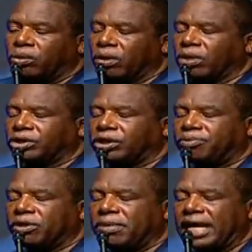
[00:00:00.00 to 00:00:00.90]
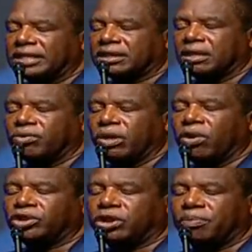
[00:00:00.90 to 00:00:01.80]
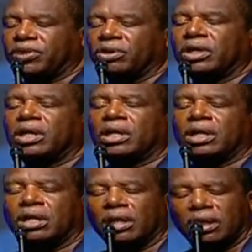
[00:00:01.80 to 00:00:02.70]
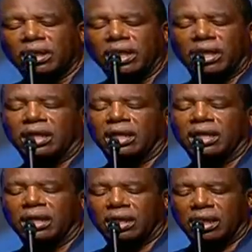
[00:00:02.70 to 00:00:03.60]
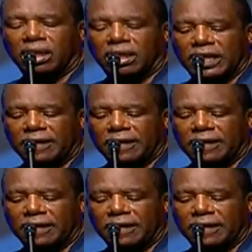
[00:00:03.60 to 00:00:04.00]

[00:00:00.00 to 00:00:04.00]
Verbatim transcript: we worship you, Master. We worship you. Please.